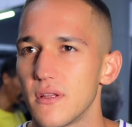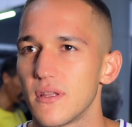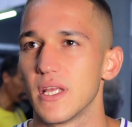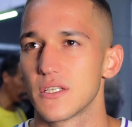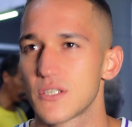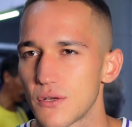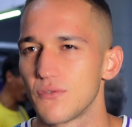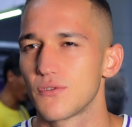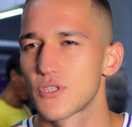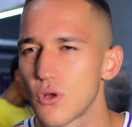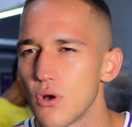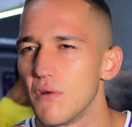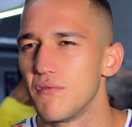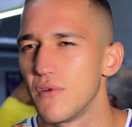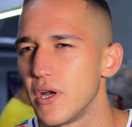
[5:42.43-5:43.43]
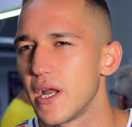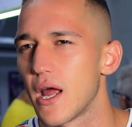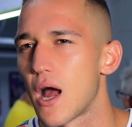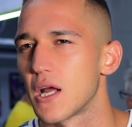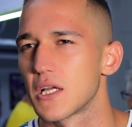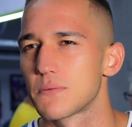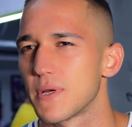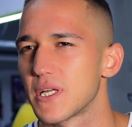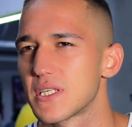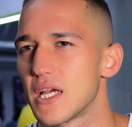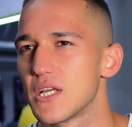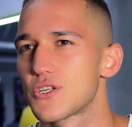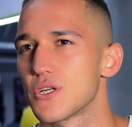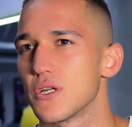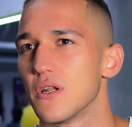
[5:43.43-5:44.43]
There's still a very high
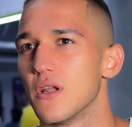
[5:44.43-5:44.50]
expectation.